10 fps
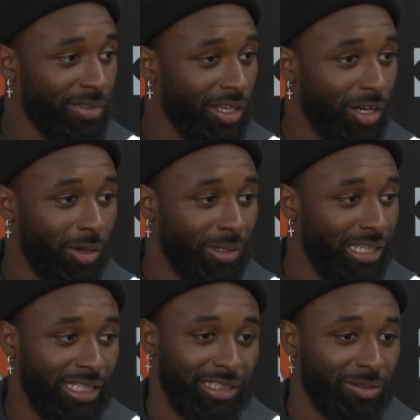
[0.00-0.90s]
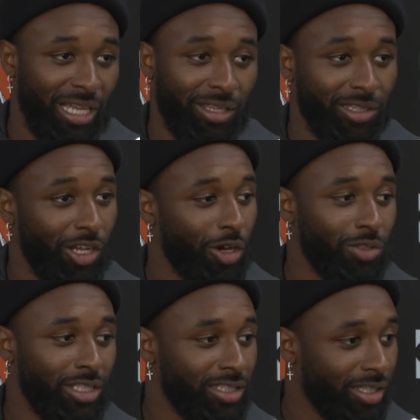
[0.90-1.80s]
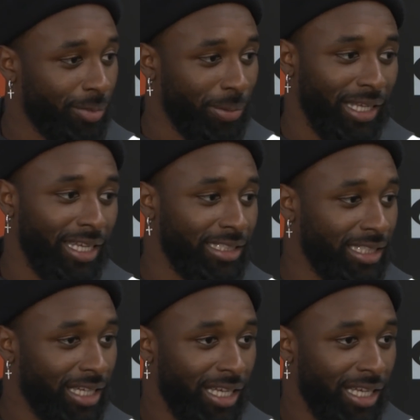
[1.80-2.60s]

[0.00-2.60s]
You know, and that does not the coaches or the plays.